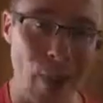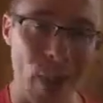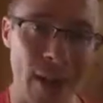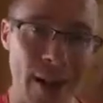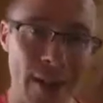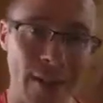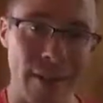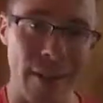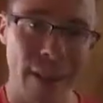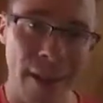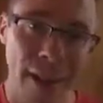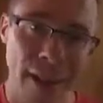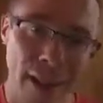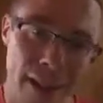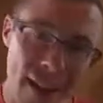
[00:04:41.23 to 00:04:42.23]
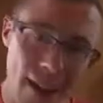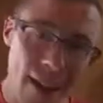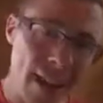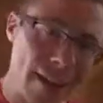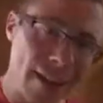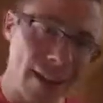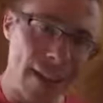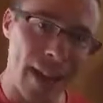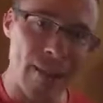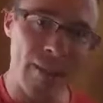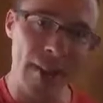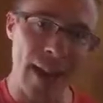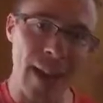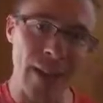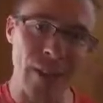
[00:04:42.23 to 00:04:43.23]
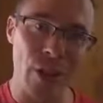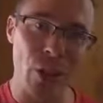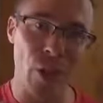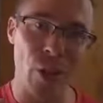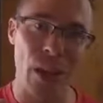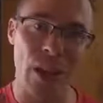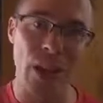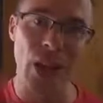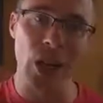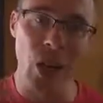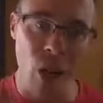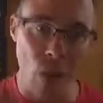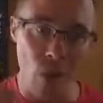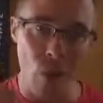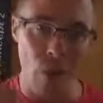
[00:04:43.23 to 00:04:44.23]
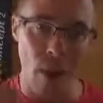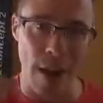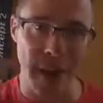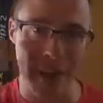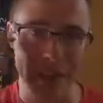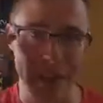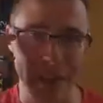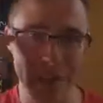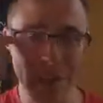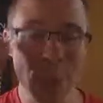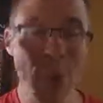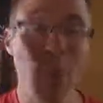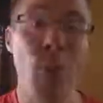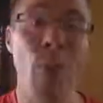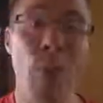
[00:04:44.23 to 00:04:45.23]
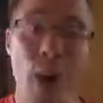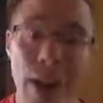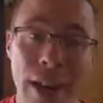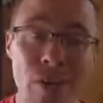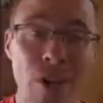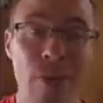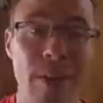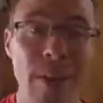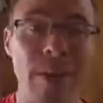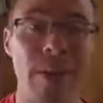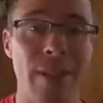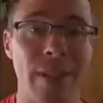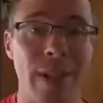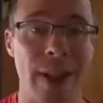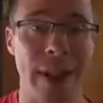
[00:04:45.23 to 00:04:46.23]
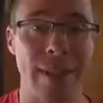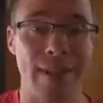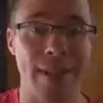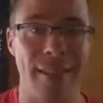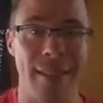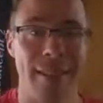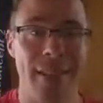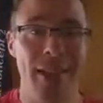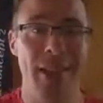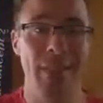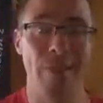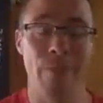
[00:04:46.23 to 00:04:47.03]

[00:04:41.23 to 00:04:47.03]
weight and then come down to a lower weight, your body remembers that. It